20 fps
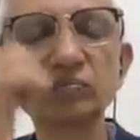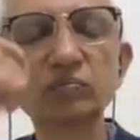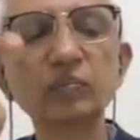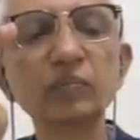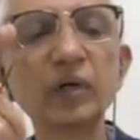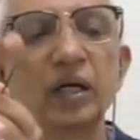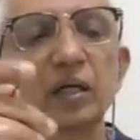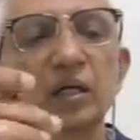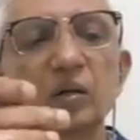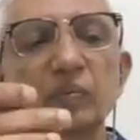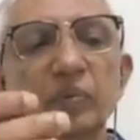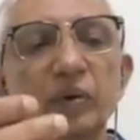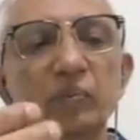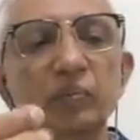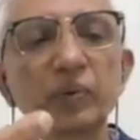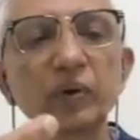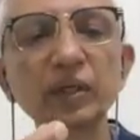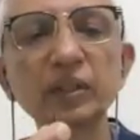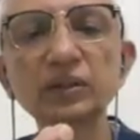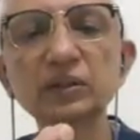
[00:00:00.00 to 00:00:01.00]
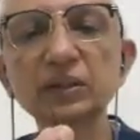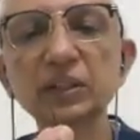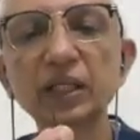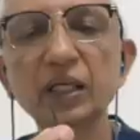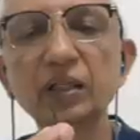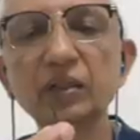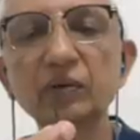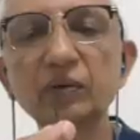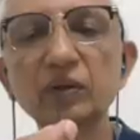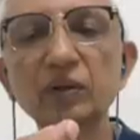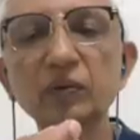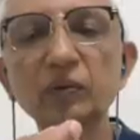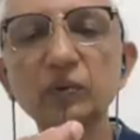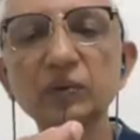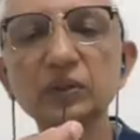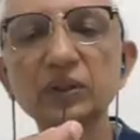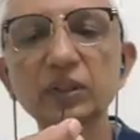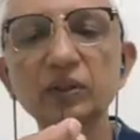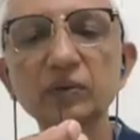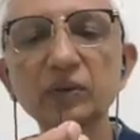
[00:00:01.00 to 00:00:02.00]
multiple points and you will
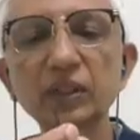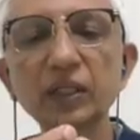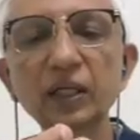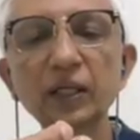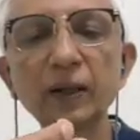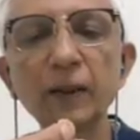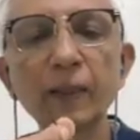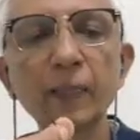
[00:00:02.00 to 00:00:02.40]
lose it. Okay.